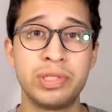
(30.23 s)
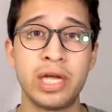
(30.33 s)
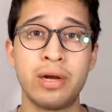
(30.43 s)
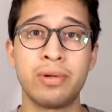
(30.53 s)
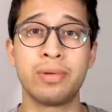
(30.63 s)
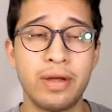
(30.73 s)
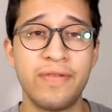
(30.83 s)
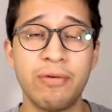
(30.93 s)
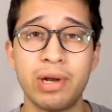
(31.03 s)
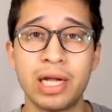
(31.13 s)
channel. If
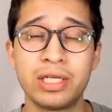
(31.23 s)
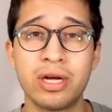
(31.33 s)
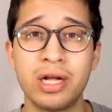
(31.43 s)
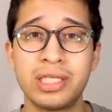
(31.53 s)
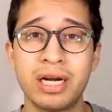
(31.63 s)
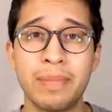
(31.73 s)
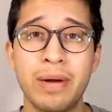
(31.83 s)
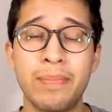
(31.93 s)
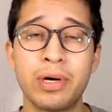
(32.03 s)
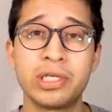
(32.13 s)
you would like to contact me
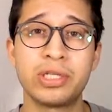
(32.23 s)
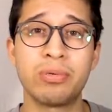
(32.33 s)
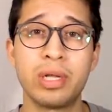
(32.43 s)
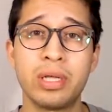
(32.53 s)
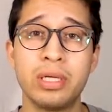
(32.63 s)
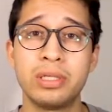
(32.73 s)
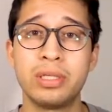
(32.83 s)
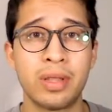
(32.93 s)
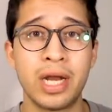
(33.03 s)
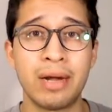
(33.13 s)
to purchase one of
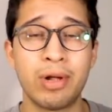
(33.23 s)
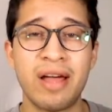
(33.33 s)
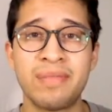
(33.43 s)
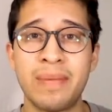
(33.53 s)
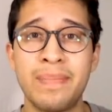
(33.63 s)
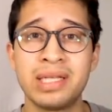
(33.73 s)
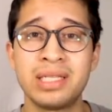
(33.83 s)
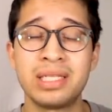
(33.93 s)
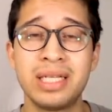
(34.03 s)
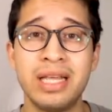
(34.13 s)
these, then I will have my
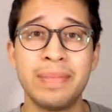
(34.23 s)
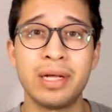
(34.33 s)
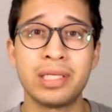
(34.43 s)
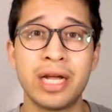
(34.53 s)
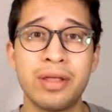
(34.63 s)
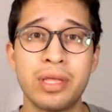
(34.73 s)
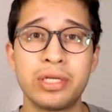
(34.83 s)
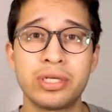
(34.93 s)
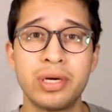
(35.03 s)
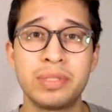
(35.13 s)
business email down in the
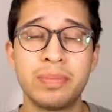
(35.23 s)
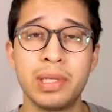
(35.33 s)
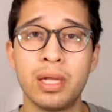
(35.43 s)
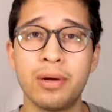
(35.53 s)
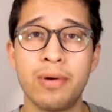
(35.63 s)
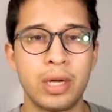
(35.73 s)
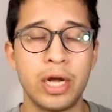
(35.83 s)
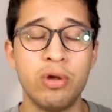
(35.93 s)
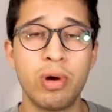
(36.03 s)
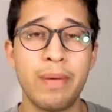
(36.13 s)
description below.
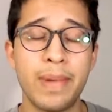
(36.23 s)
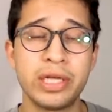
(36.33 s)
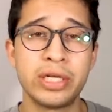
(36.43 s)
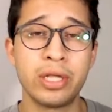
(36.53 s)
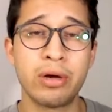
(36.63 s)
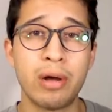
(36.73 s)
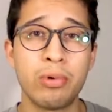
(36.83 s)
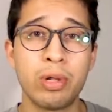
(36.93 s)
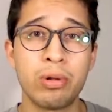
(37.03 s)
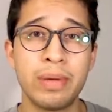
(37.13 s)
I do want to mention though, I
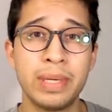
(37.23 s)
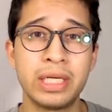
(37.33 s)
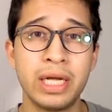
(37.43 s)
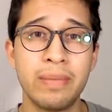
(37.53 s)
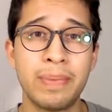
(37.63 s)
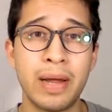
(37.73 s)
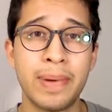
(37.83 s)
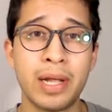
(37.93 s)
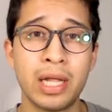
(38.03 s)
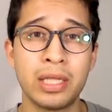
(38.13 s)
will only be taking
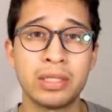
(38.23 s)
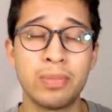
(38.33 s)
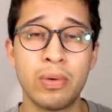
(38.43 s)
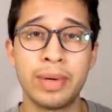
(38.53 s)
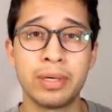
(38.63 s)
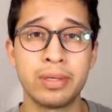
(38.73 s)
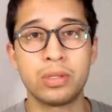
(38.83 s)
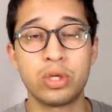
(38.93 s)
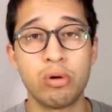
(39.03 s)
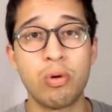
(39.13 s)
PayPal at this moment.
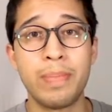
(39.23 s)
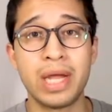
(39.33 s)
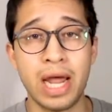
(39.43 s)
So it will be